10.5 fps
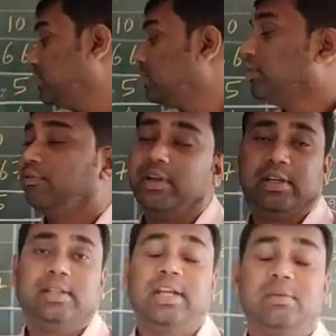is
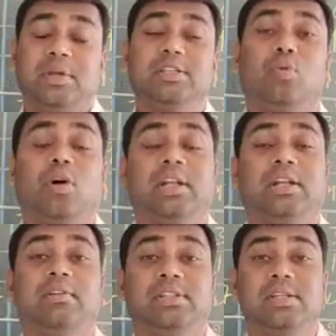20. That means
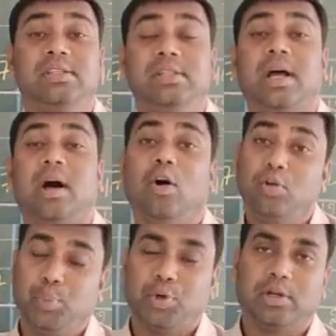whatever changes in the
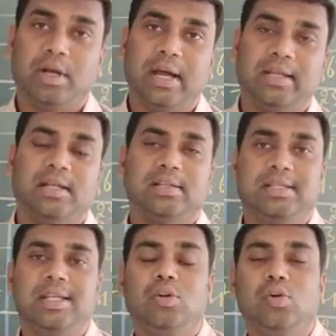output, either
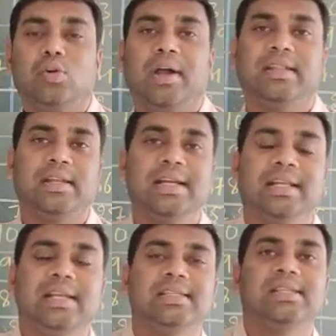0, either
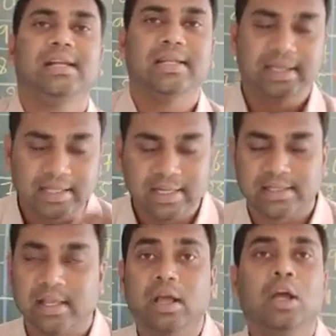increasing or
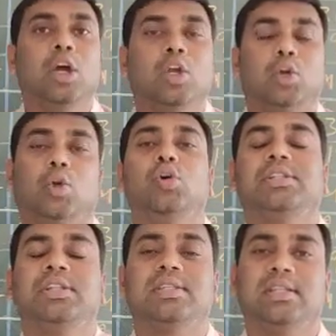decreasing, no
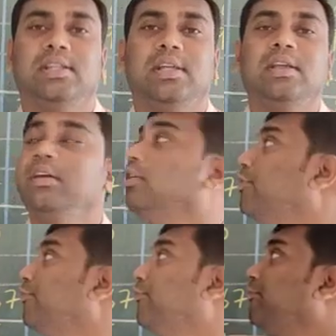changes in the
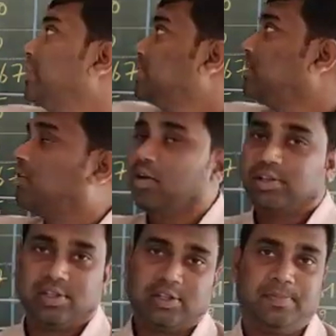fixed
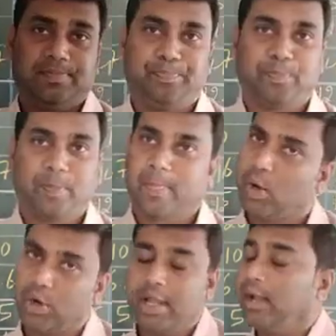cost.
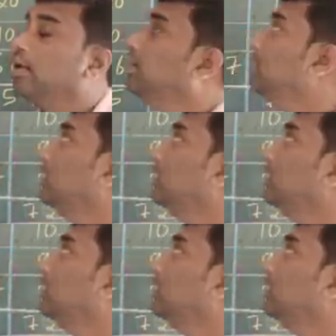Okay.